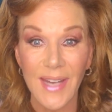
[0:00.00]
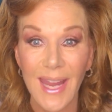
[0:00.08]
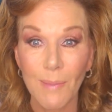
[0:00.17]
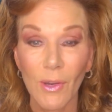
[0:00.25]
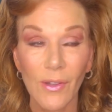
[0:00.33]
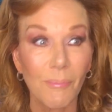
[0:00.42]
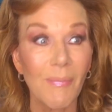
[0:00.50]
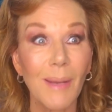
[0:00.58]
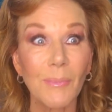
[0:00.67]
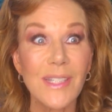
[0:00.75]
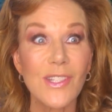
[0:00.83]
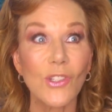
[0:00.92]
came on, Mum
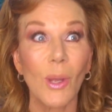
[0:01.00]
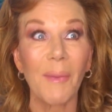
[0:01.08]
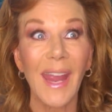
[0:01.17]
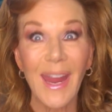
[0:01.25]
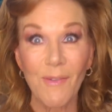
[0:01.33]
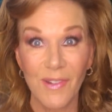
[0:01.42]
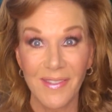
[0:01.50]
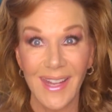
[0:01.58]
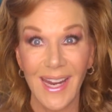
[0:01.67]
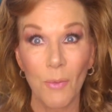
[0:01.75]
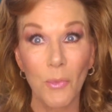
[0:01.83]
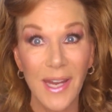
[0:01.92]
would stop
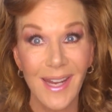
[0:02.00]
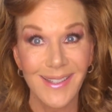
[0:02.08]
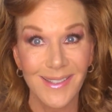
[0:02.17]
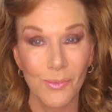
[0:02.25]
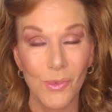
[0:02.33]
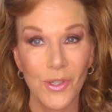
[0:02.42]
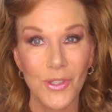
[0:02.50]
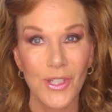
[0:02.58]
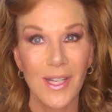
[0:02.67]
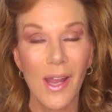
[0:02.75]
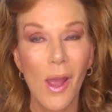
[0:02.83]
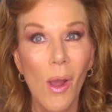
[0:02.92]
everything and we had to watch it.